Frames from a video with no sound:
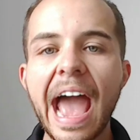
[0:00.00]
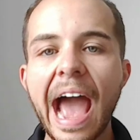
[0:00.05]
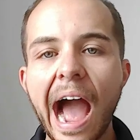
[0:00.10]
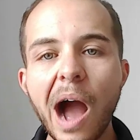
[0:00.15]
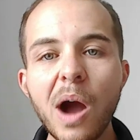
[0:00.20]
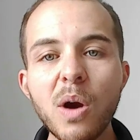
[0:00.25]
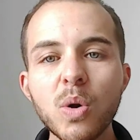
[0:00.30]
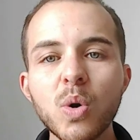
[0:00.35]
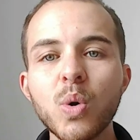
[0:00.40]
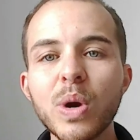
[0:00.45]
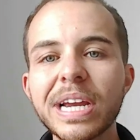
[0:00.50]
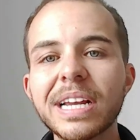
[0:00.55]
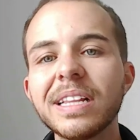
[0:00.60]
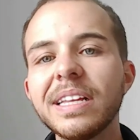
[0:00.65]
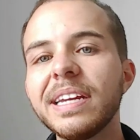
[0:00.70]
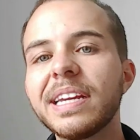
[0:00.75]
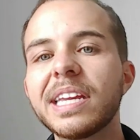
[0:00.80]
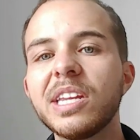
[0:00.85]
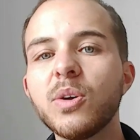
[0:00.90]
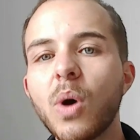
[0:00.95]
How
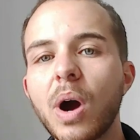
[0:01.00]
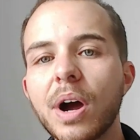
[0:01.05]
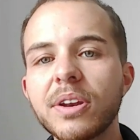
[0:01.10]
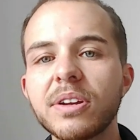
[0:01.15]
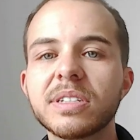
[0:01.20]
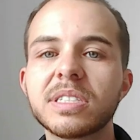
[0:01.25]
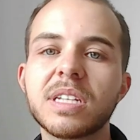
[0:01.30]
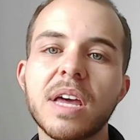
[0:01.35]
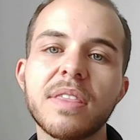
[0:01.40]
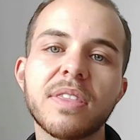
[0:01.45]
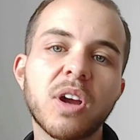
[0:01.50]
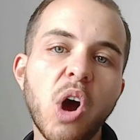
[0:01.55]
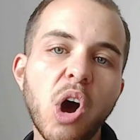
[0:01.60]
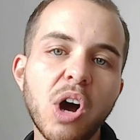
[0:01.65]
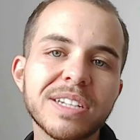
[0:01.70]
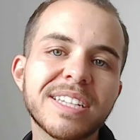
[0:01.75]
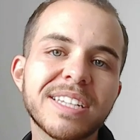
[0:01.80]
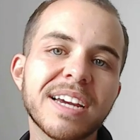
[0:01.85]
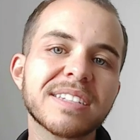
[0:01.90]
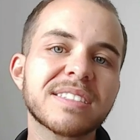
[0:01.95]
quickly can you understand the
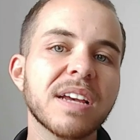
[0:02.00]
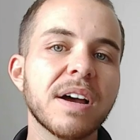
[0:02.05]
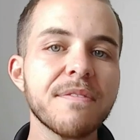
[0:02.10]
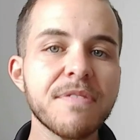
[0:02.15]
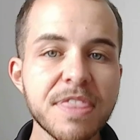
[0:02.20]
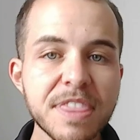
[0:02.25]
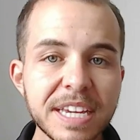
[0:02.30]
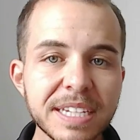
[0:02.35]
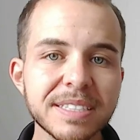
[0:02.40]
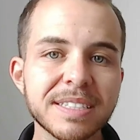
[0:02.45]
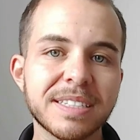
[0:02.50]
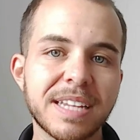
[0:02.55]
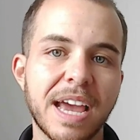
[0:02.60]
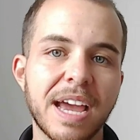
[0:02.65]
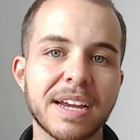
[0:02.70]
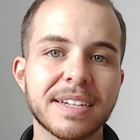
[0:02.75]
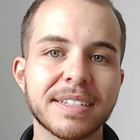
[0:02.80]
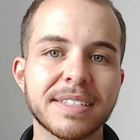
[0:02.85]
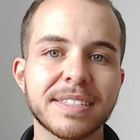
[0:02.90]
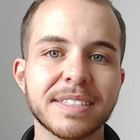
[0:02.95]
context of this
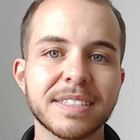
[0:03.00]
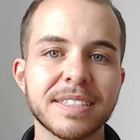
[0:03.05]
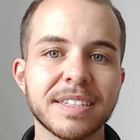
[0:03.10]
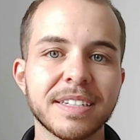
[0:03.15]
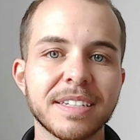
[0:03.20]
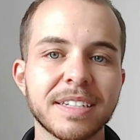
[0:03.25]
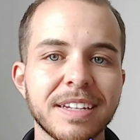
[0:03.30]
text?